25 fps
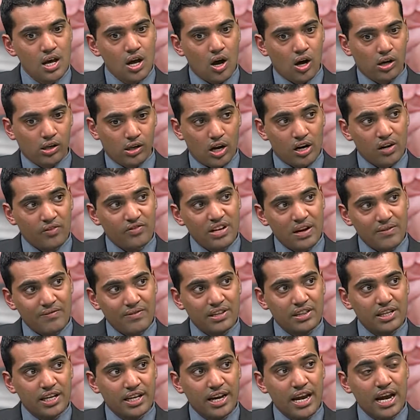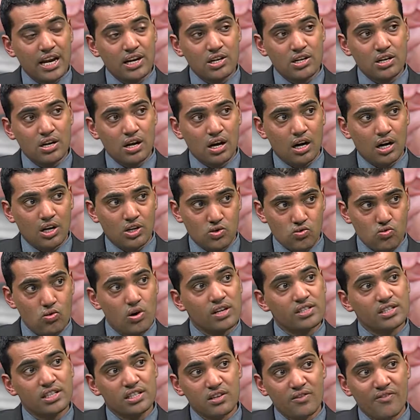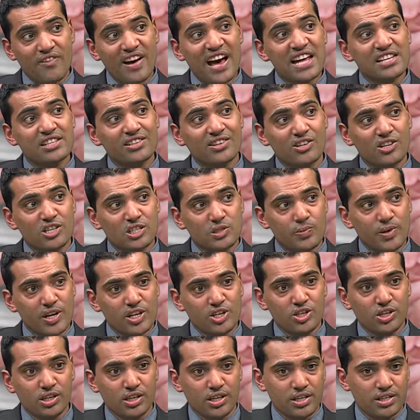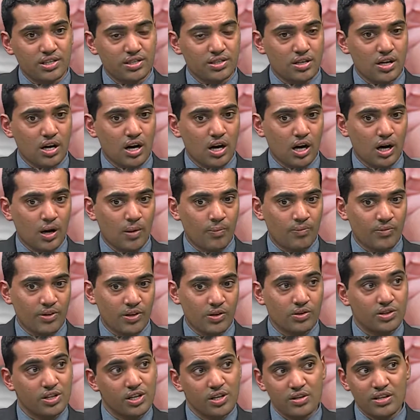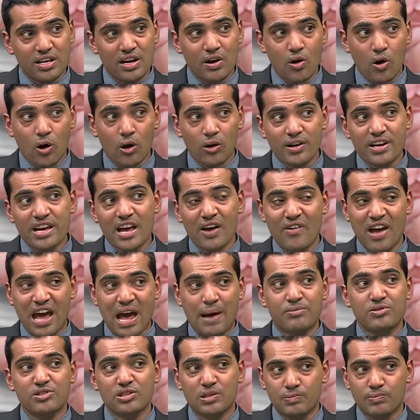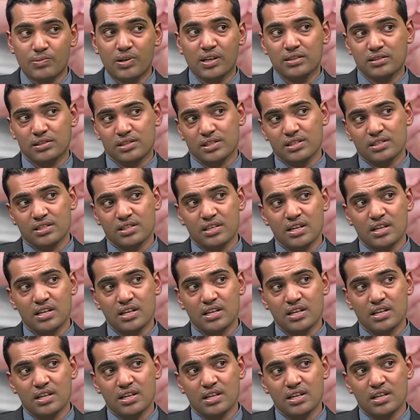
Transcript: A lot of time when they get to us as a vascular specialist, they already have absent pulses.